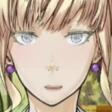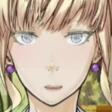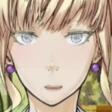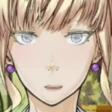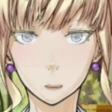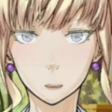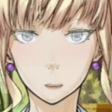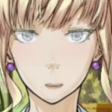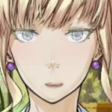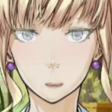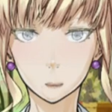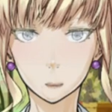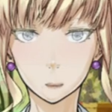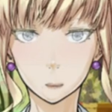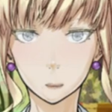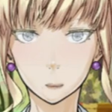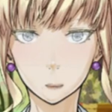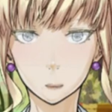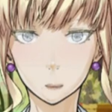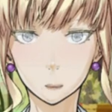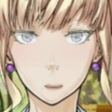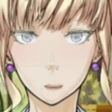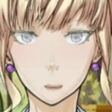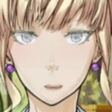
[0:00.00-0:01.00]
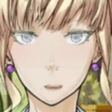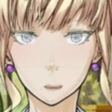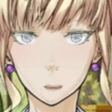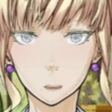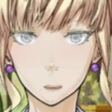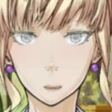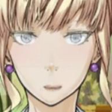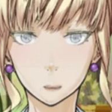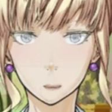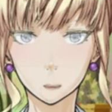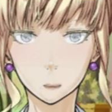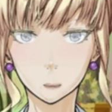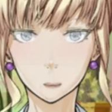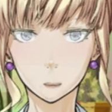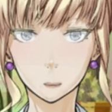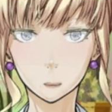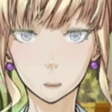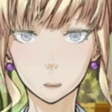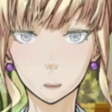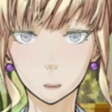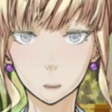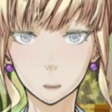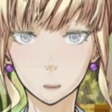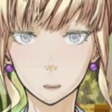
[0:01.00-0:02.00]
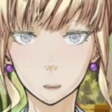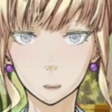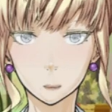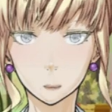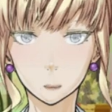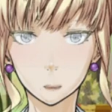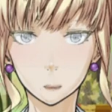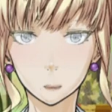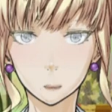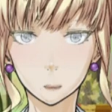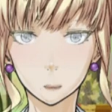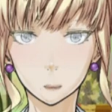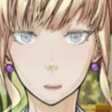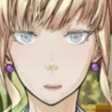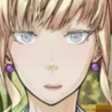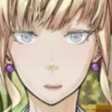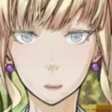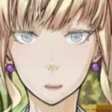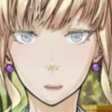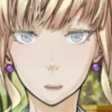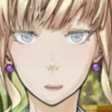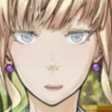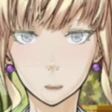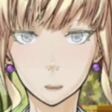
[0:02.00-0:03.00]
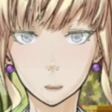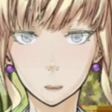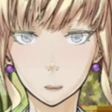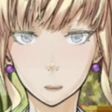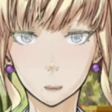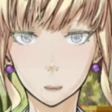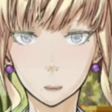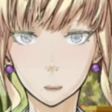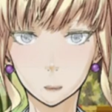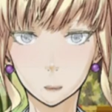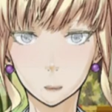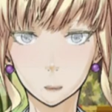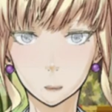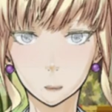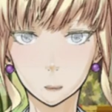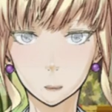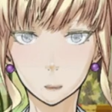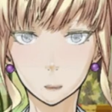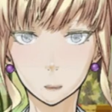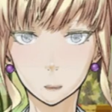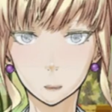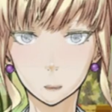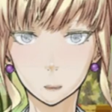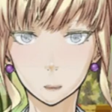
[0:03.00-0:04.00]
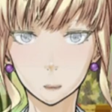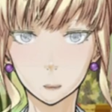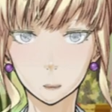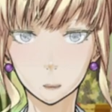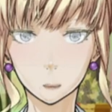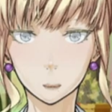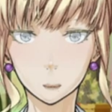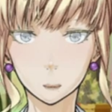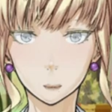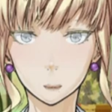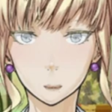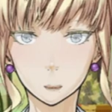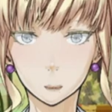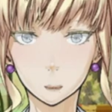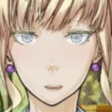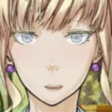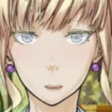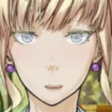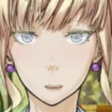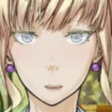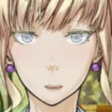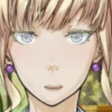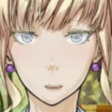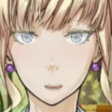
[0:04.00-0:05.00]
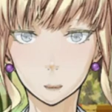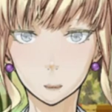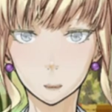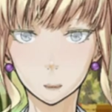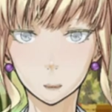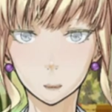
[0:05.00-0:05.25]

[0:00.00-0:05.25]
Nothing is said.